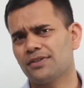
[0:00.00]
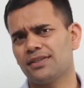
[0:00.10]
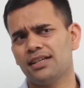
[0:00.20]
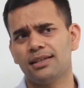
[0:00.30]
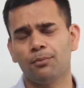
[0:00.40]
you'll
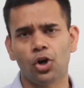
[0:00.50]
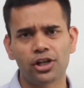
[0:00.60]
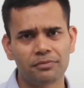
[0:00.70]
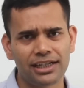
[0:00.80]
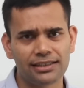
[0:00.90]
see the
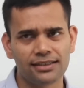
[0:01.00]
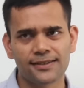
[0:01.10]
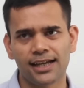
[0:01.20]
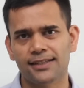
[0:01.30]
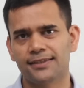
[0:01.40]
modern medical
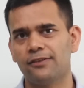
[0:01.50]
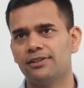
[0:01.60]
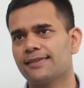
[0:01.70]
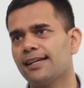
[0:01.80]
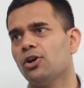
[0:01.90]
science, they
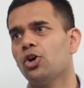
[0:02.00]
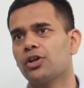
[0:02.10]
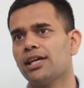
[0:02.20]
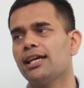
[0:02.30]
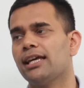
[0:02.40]
will say,
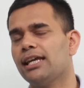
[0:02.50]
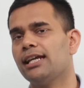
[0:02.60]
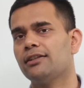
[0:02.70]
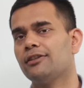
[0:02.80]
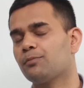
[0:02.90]
okay,
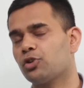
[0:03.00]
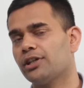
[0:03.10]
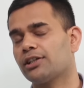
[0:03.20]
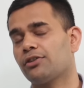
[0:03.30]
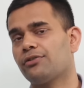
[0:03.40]
eat the
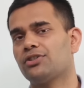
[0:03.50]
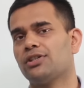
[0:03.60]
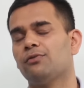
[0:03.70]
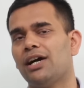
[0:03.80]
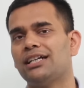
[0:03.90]
product
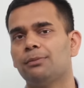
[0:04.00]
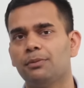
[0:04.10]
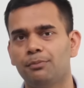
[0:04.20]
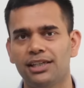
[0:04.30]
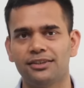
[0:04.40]
rich in vitamin